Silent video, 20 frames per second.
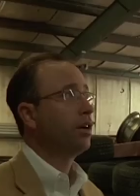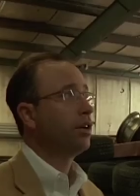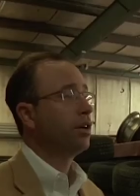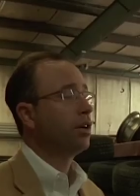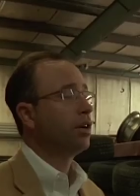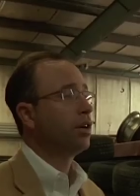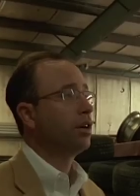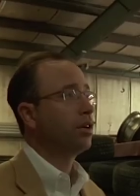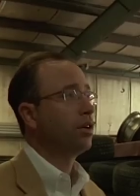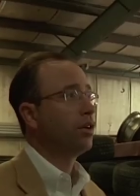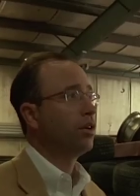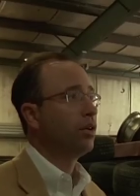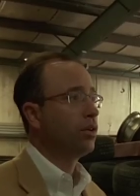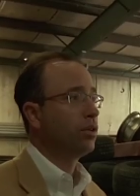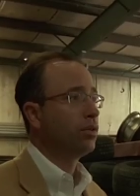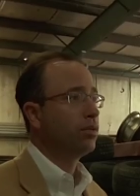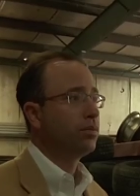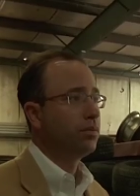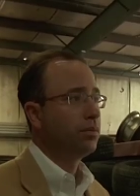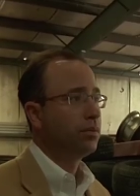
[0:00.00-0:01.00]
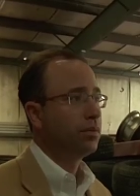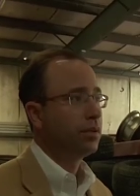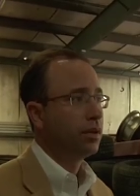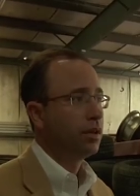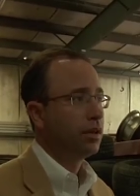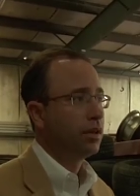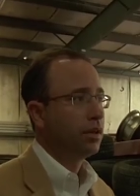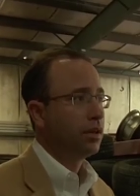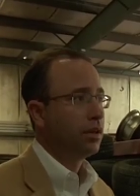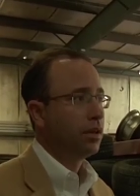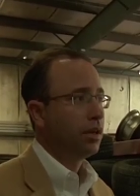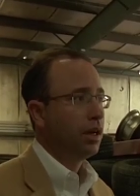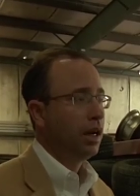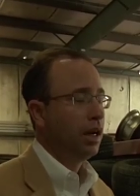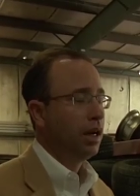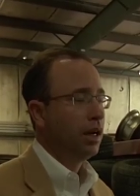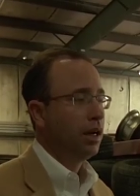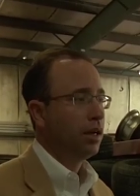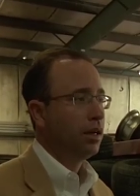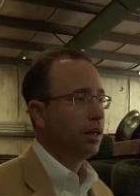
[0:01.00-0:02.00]
Our yard will hold uh,
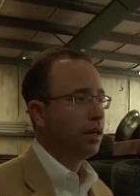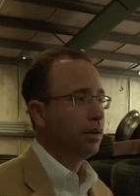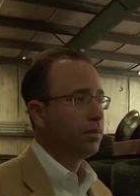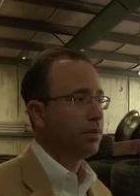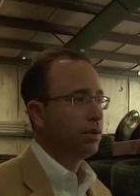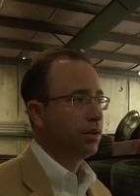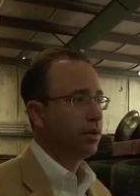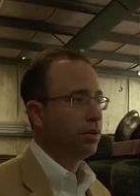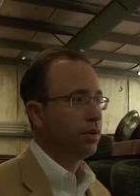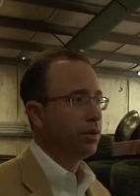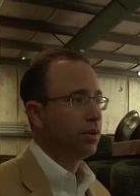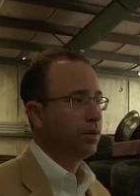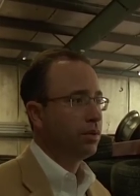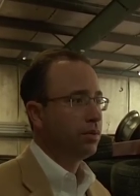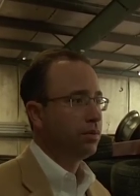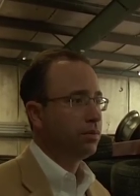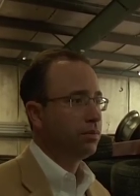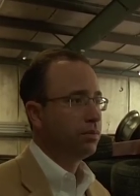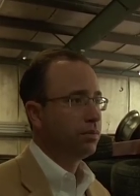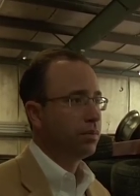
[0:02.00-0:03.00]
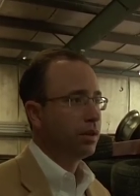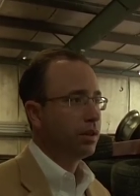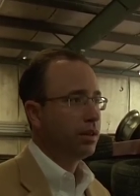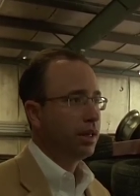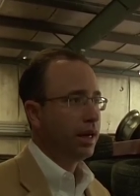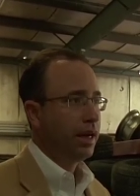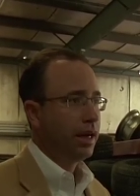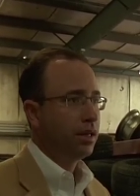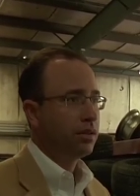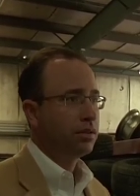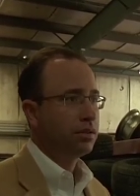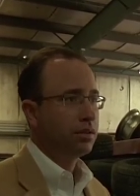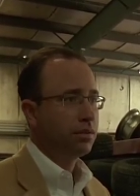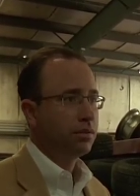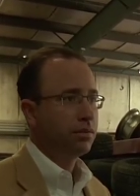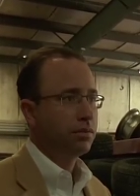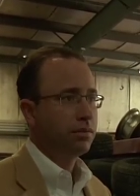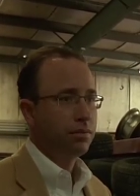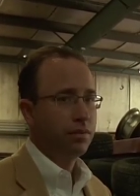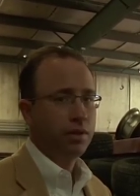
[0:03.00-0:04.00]
up to a
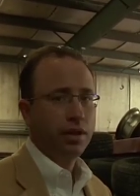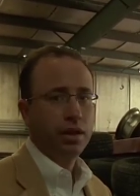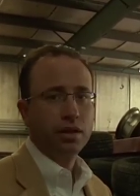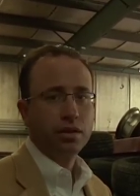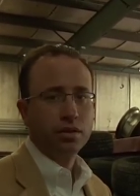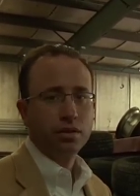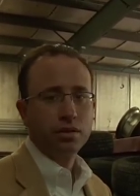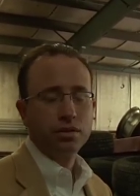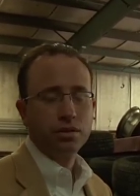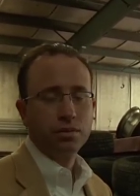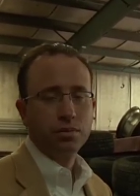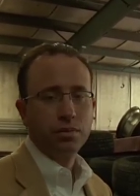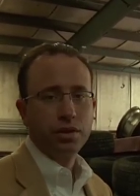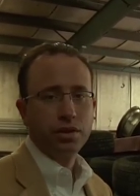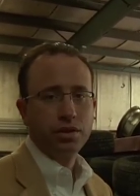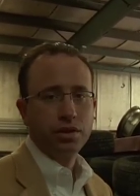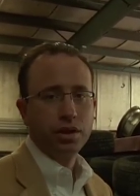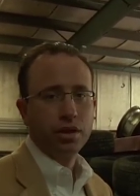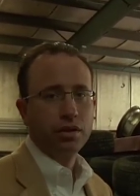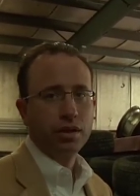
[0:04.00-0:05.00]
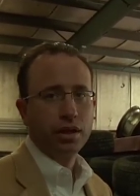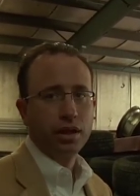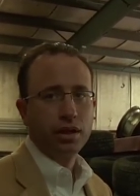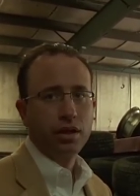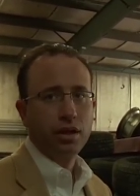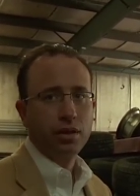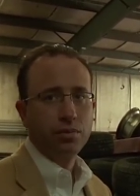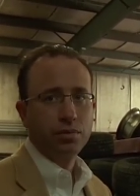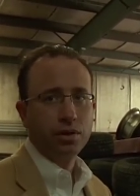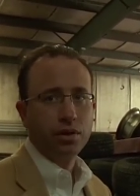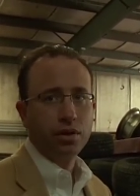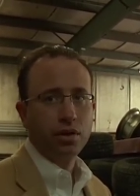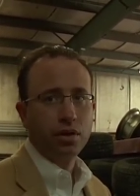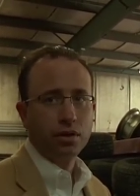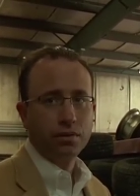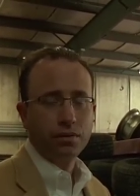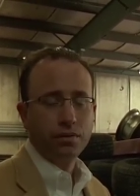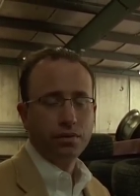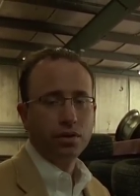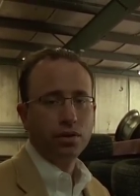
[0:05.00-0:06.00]
1,000 vehicles, and we generally keep the
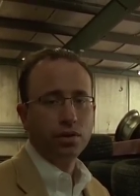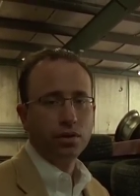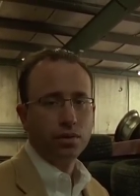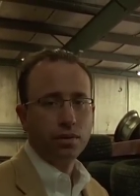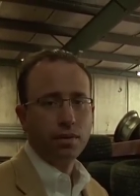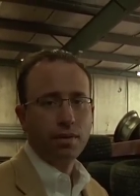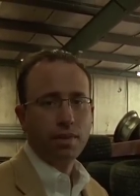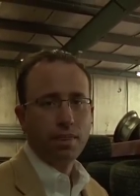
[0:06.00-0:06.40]
yard full.